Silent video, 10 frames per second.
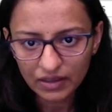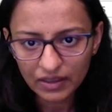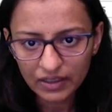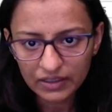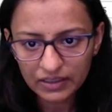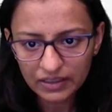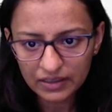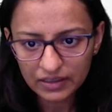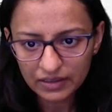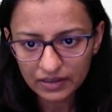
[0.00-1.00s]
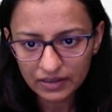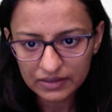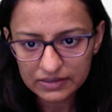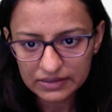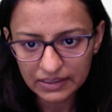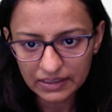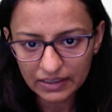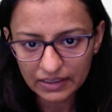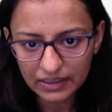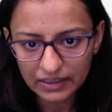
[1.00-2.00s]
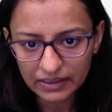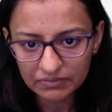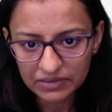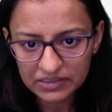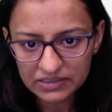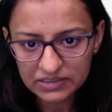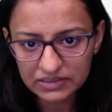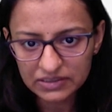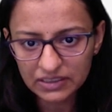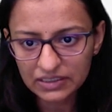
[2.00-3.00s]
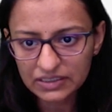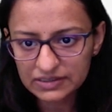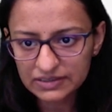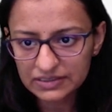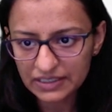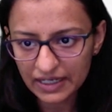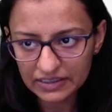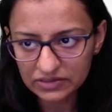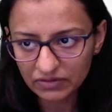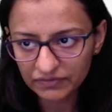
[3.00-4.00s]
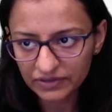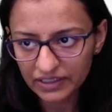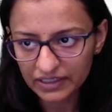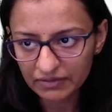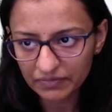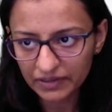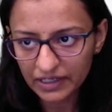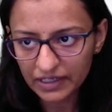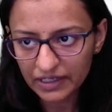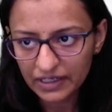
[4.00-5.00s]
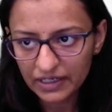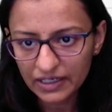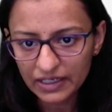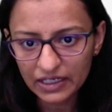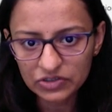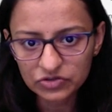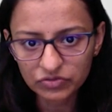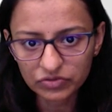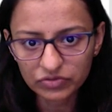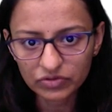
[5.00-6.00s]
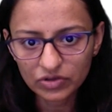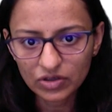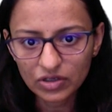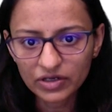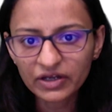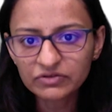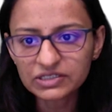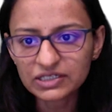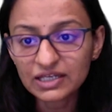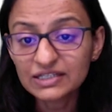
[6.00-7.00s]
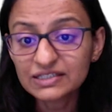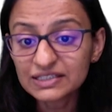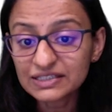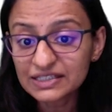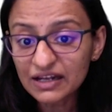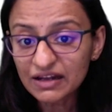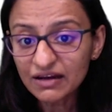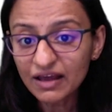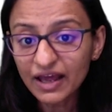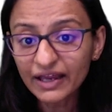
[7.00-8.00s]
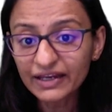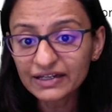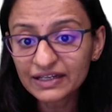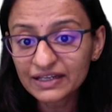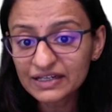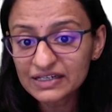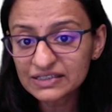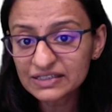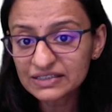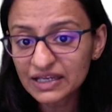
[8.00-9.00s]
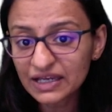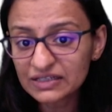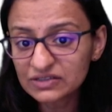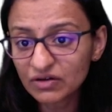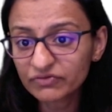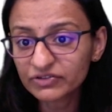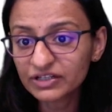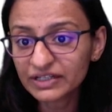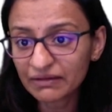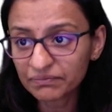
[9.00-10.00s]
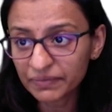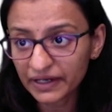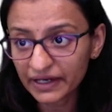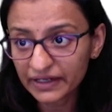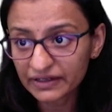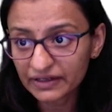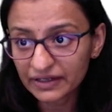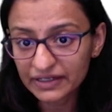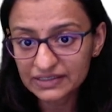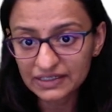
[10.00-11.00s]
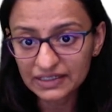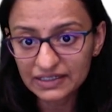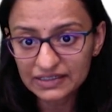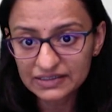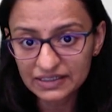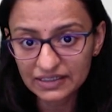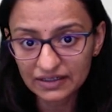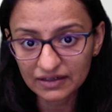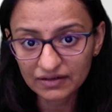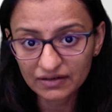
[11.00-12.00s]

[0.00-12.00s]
and here see, let me just decrease the size of that template and show you. Now see, still I decrease the size of the template. Let's say, see here,